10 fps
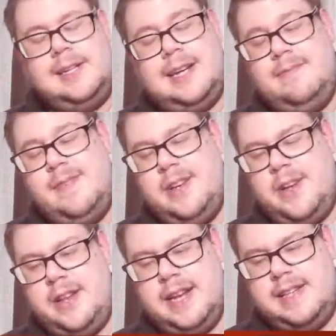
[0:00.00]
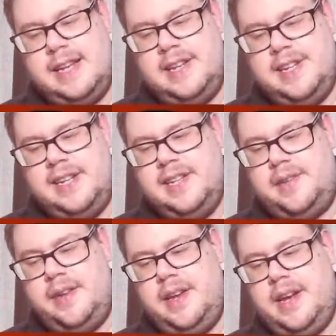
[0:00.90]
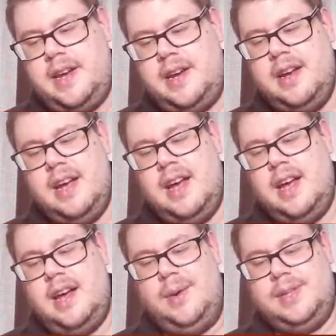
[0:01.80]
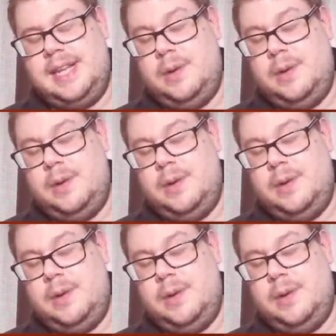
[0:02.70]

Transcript: Haven't been doing guessy energy in this video. I would say